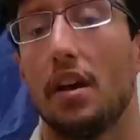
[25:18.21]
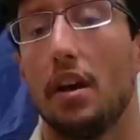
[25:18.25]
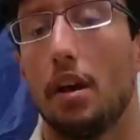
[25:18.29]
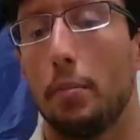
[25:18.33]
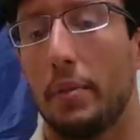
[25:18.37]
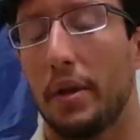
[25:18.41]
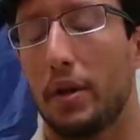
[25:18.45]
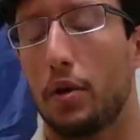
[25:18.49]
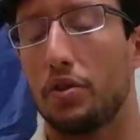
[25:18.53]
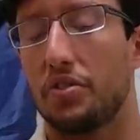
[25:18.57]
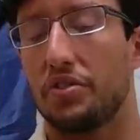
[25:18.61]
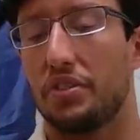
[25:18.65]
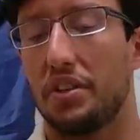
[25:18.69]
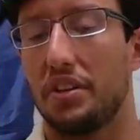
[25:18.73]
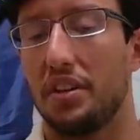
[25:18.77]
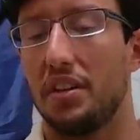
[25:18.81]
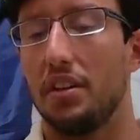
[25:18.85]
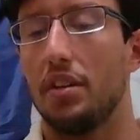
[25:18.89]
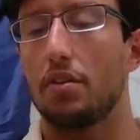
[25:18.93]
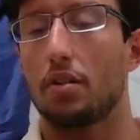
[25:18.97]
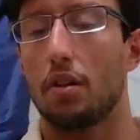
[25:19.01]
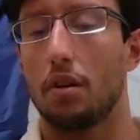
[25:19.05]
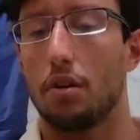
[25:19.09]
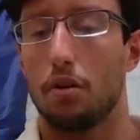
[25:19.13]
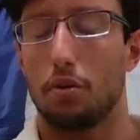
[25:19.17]
because they
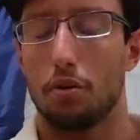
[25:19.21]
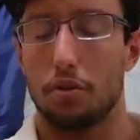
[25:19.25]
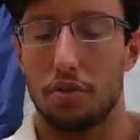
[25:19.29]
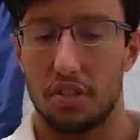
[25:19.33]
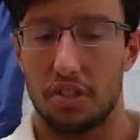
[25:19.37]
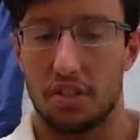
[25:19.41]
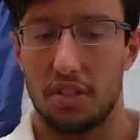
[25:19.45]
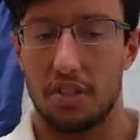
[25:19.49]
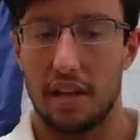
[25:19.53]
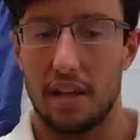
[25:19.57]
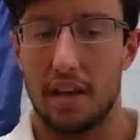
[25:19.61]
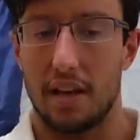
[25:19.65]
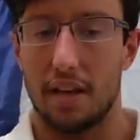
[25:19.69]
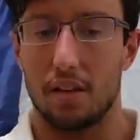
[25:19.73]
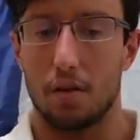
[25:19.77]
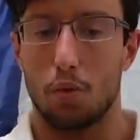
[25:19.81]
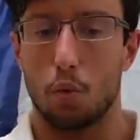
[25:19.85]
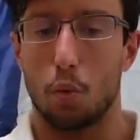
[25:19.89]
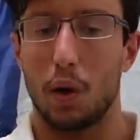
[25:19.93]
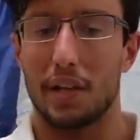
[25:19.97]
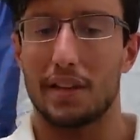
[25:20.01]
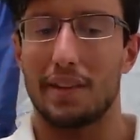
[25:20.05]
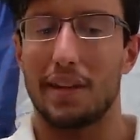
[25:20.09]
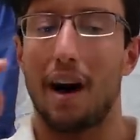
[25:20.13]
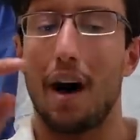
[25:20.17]
didn't understand
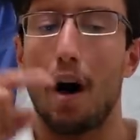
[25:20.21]
what